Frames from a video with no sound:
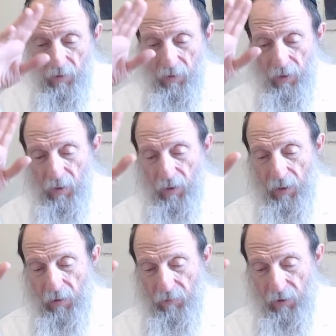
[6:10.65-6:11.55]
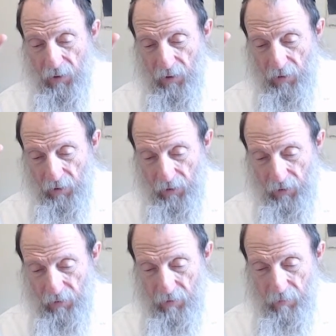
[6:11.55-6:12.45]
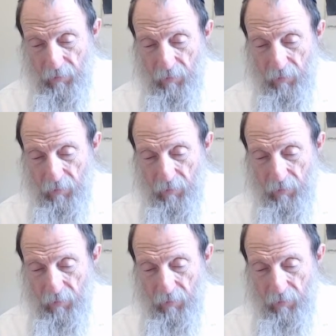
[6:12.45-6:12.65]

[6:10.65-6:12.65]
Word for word: Then I have to eat a lot.